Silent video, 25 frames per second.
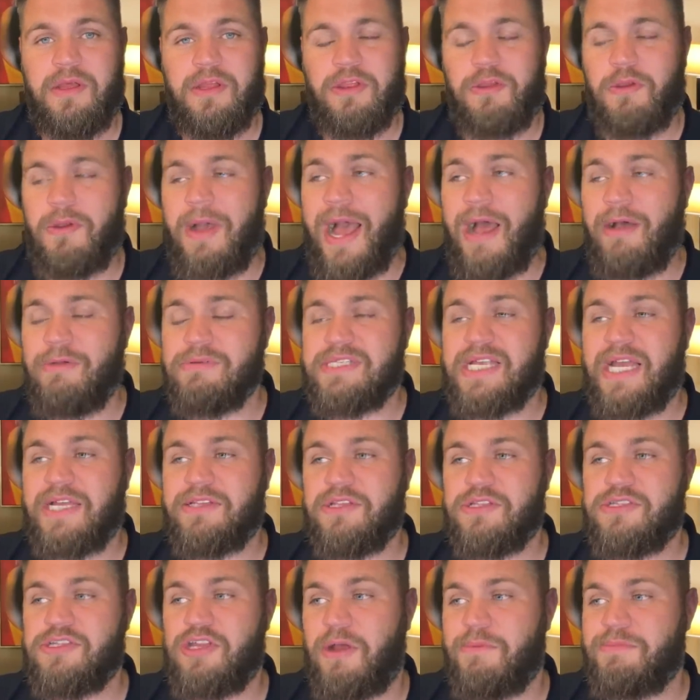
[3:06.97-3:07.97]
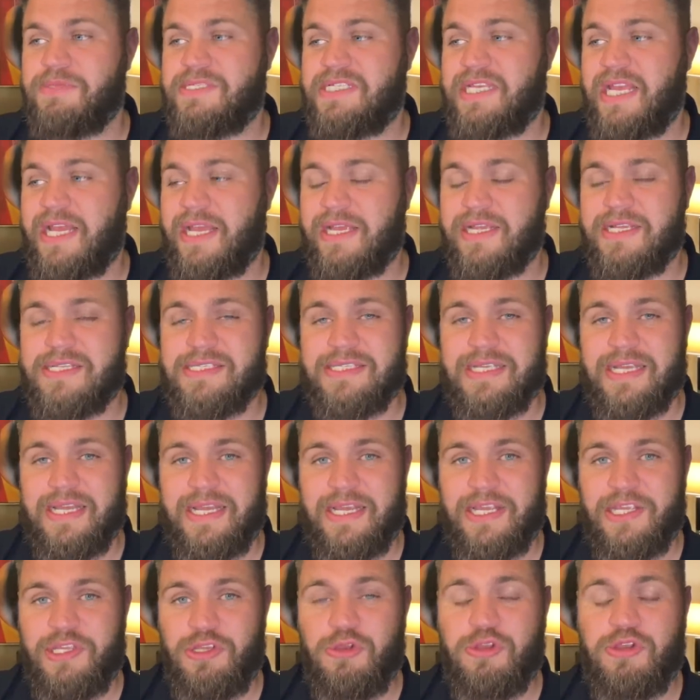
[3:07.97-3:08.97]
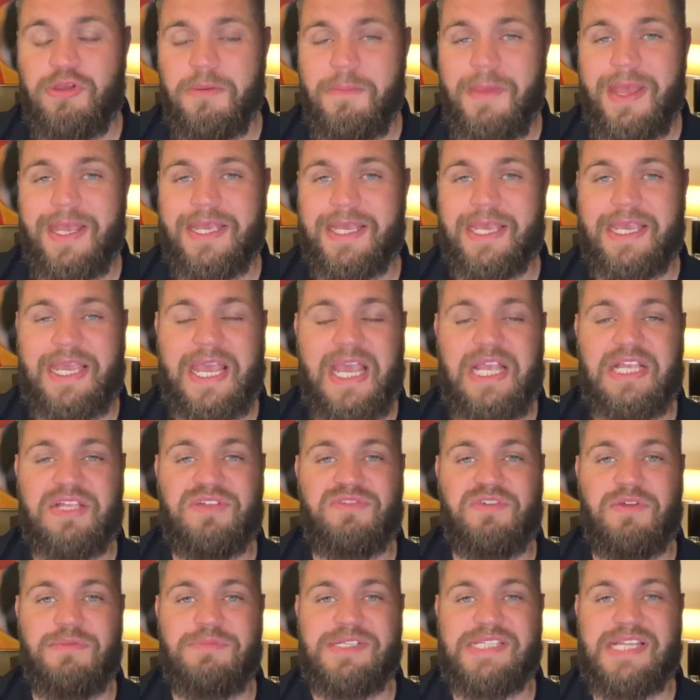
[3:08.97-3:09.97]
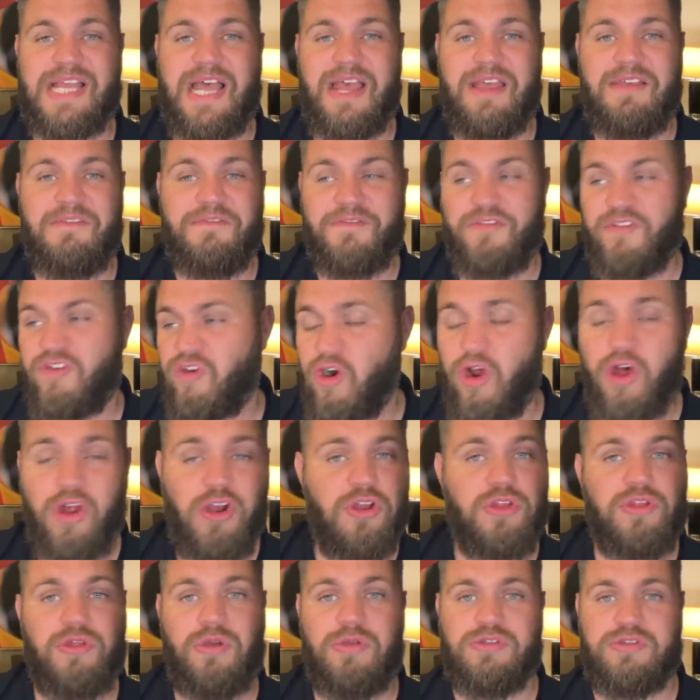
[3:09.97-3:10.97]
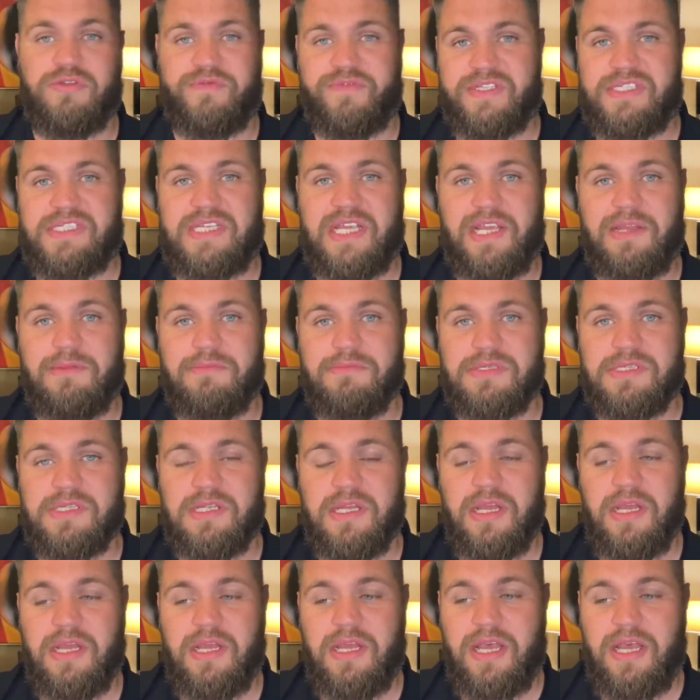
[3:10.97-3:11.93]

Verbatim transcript: You know, outside the top six, you can make a case for him starting for all of those other teams.